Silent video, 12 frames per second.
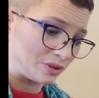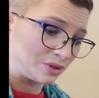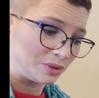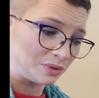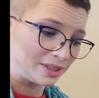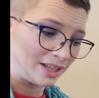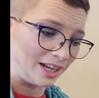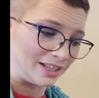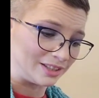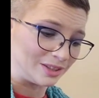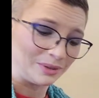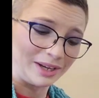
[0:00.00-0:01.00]
there's no
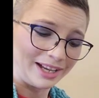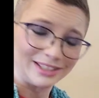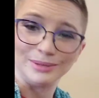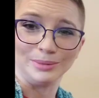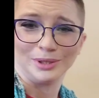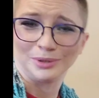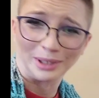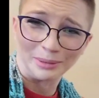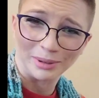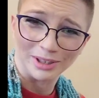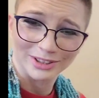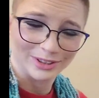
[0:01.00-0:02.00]
size, so it has to be Tory
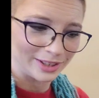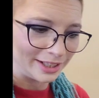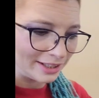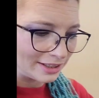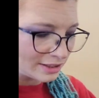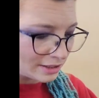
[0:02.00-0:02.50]
Burch, right?